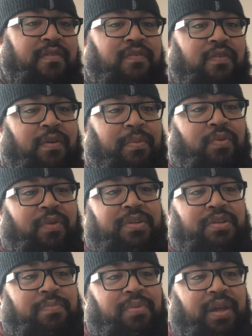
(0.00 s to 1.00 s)
So I'm going
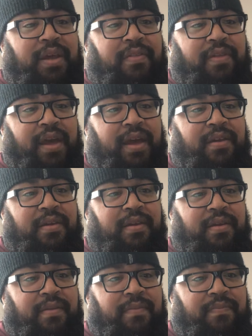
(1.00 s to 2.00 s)
to play that.
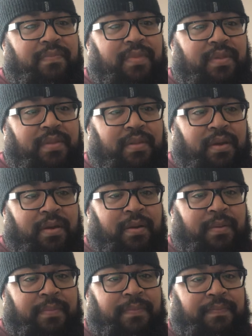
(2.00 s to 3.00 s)

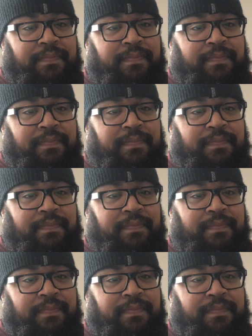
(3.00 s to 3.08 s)
I'm